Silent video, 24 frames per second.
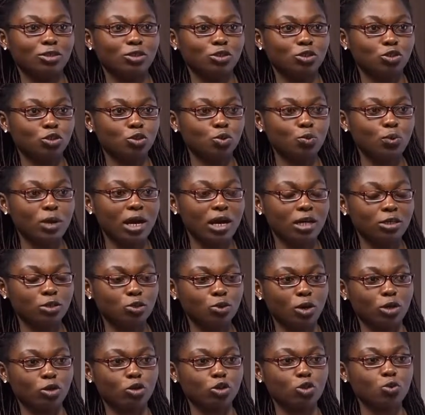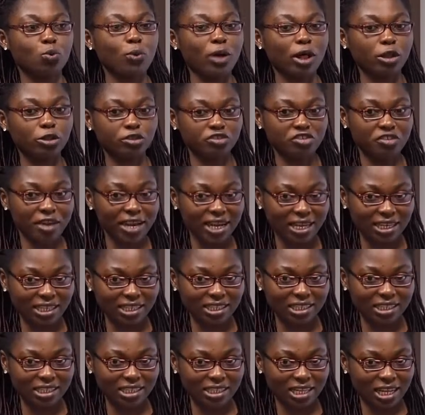you are not well
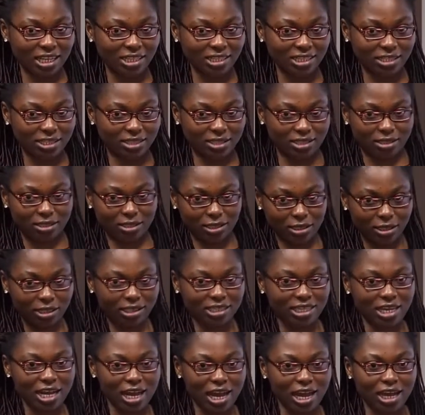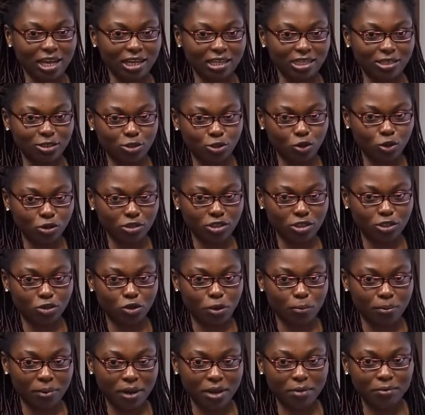trained. That is, they are insulting
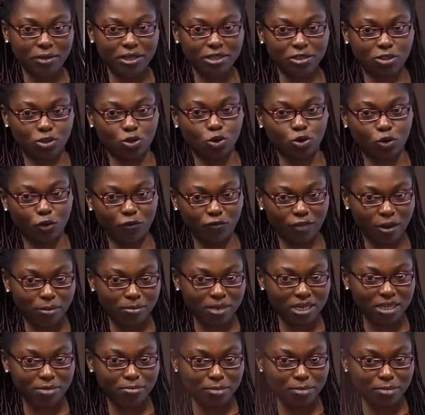your parents or your family